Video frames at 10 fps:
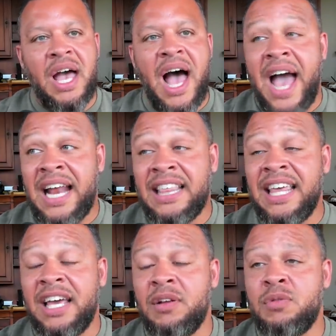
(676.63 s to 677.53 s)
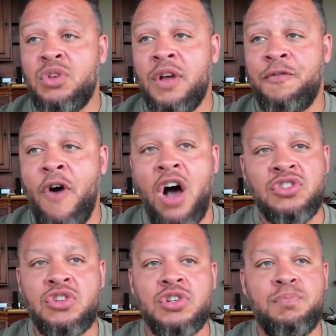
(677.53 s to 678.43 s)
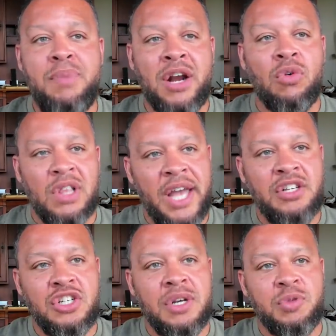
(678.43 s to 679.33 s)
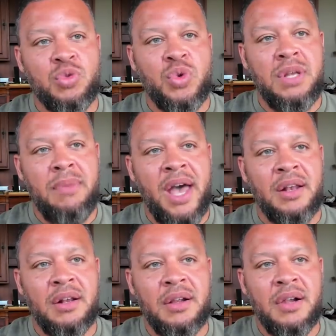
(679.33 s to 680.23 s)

And I think it fosters better relationships between men.